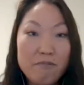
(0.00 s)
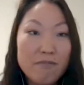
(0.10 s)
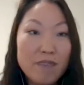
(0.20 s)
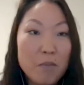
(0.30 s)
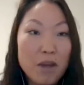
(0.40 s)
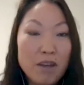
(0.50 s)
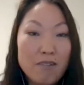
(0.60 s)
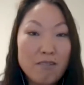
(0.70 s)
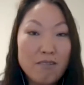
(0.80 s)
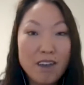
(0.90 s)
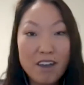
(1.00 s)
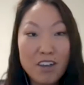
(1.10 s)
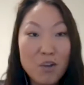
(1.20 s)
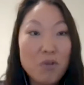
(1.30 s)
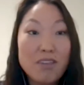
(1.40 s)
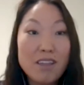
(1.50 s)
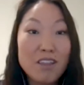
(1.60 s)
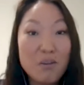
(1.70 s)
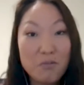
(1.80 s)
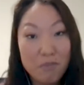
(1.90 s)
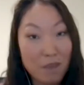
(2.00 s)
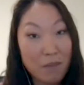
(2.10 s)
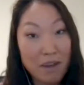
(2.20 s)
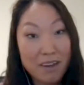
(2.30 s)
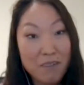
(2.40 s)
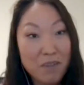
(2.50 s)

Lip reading: they might not care, but they might,